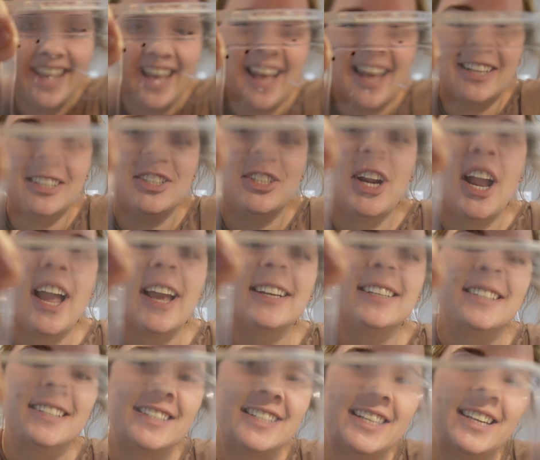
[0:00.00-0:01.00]
I was trying
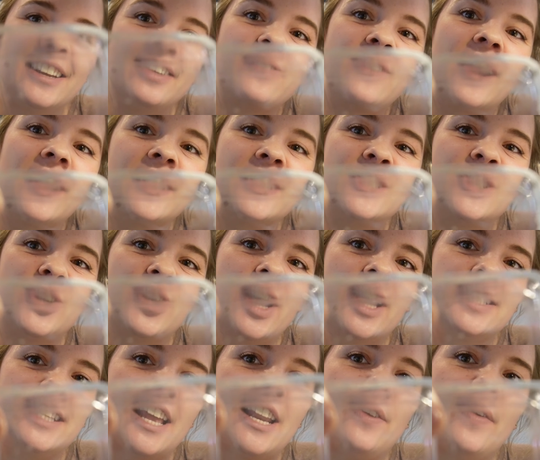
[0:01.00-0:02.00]
to see if I could show you
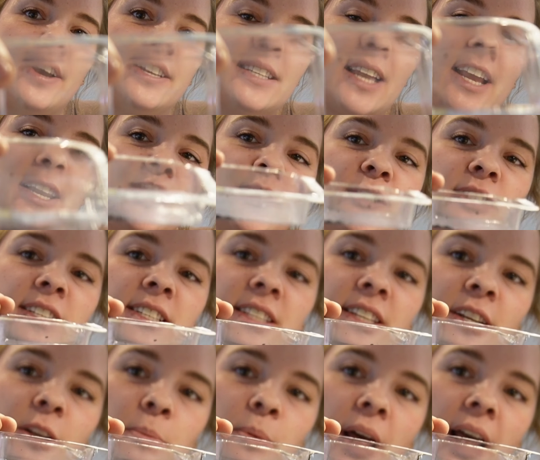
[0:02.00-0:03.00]
guys. Anyways, I use this
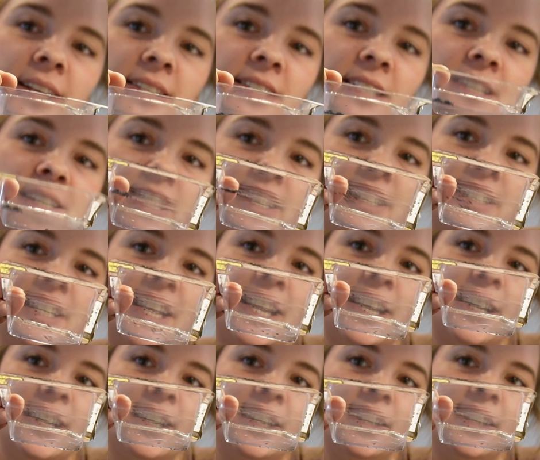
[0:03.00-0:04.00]
little plastic
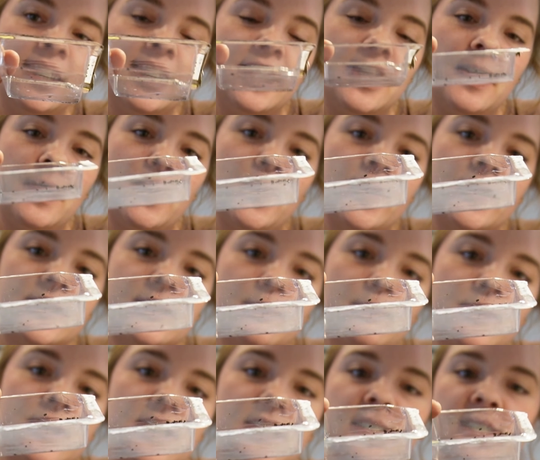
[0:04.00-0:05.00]
container with some
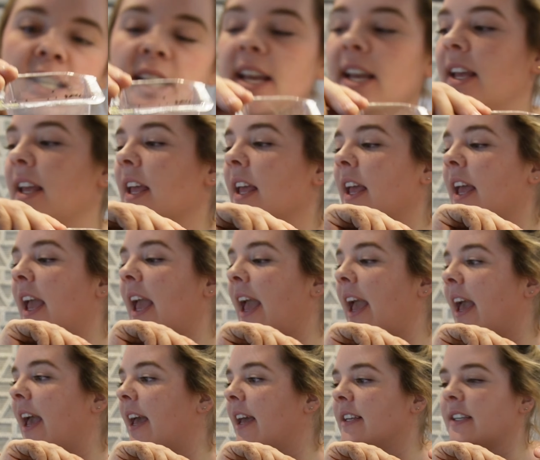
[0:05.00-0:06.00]
seeds in it,
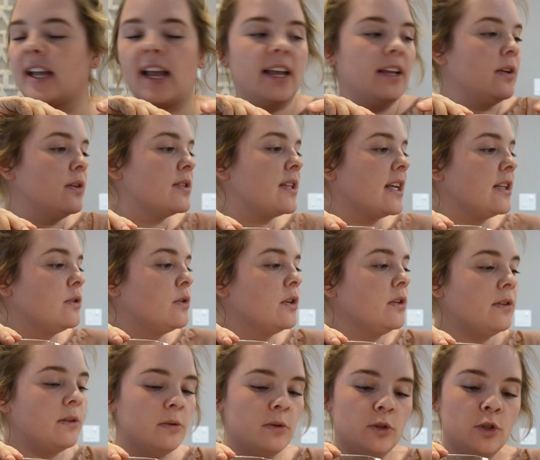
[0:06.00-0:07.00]
and I use a
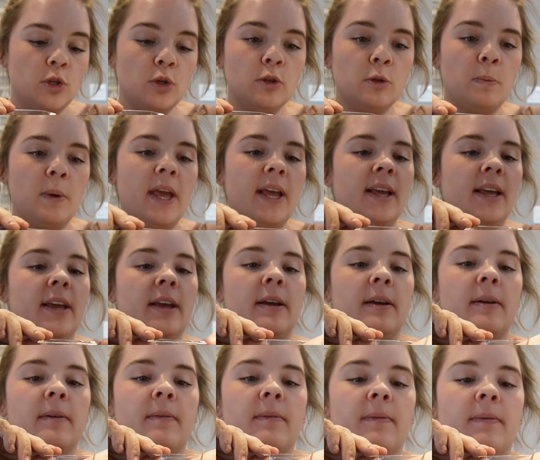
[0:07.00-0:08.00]
toothpick.
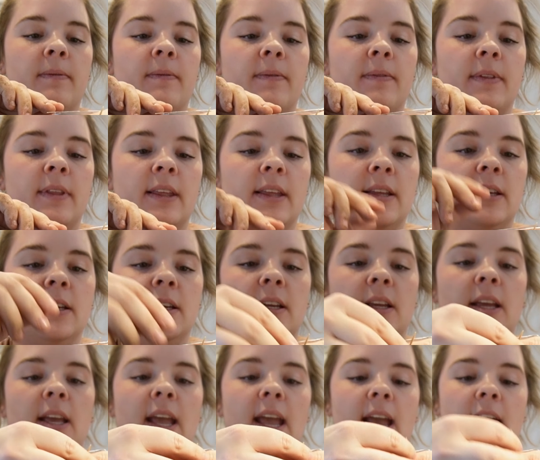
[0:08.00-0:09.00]

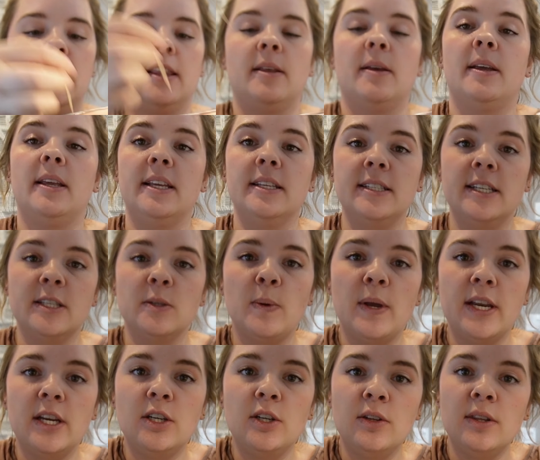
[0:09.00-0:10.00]
And the easiest
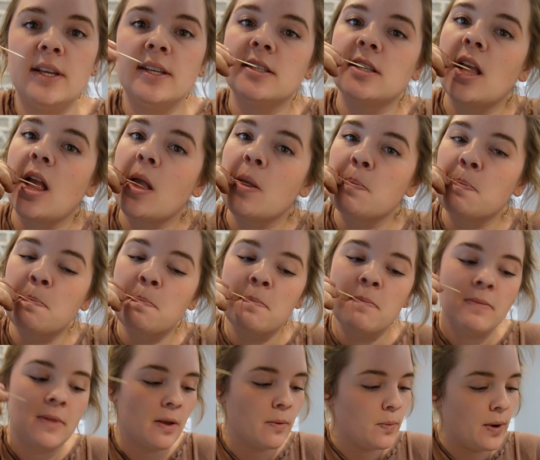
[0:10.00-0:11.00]
way to do this,
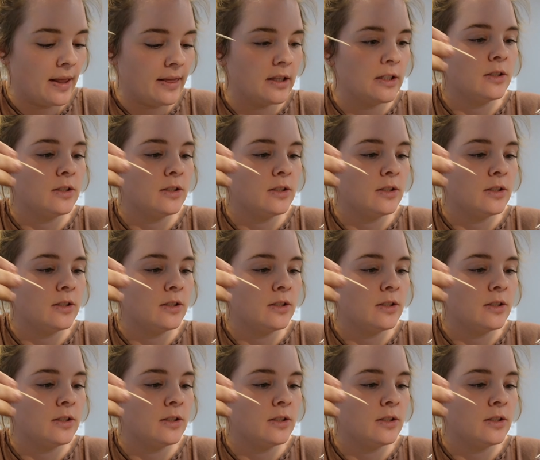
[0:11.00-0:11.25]
wet the